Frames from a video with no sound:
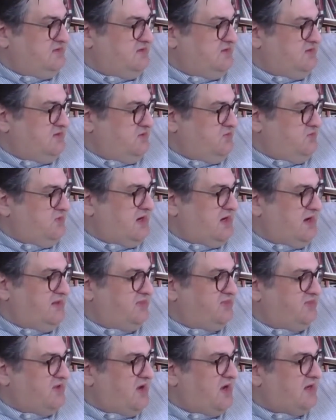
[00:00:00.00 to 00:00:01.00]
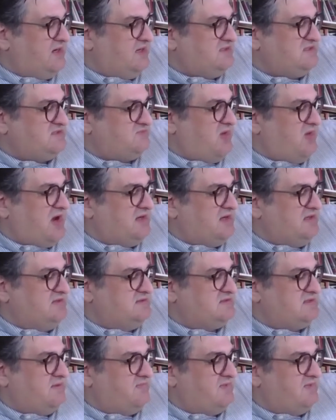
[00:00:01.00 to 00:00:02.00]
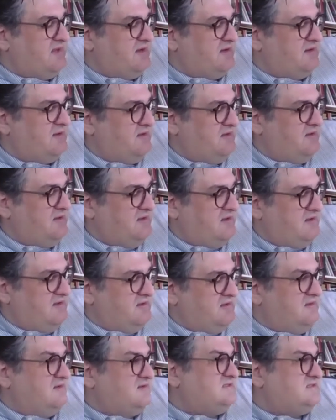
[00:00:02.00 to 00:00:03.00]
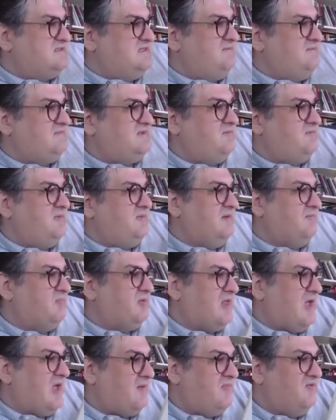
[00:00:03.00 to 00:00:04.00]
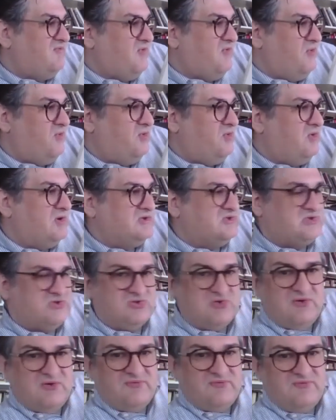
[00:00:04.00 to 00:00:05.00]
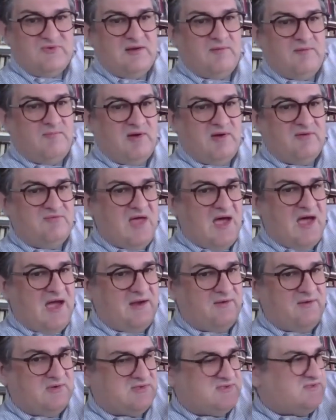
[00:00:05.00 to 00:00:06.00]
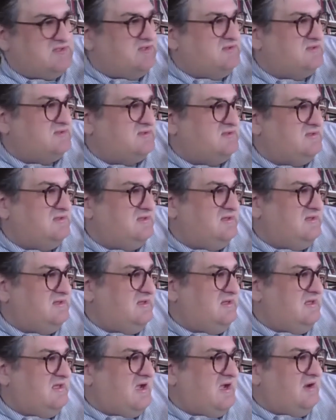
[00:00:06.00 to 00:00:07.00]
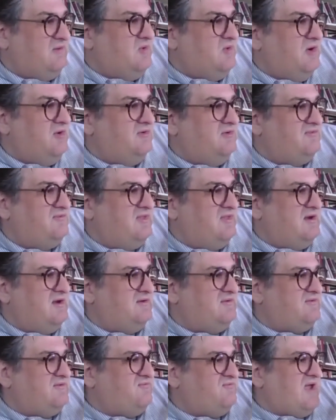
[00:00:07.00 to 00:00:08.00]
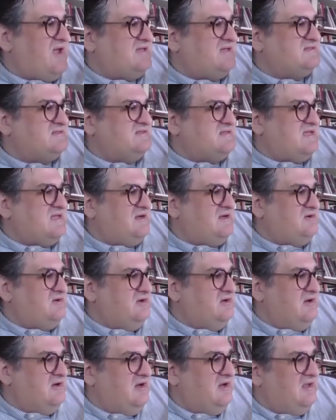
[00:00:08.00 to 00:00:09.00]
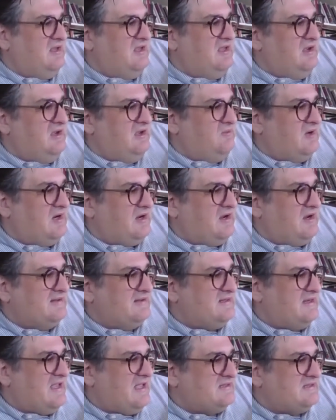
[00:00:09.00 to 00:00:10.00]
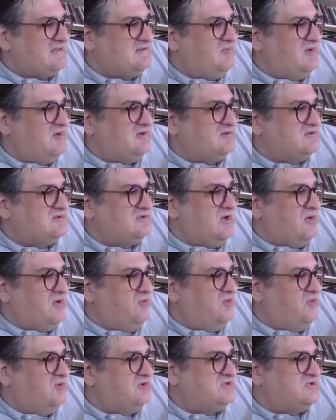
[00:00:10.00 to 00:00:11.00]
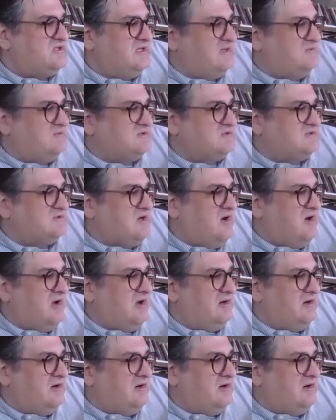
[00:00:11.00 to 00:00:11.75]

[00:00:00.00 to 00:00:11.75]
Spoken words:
When I thought I spotted something, there seemed to be a blob of orange drifting above the irises. I rode over there as fast as I could, and when I got to Casa Beers, the orange thing was gone.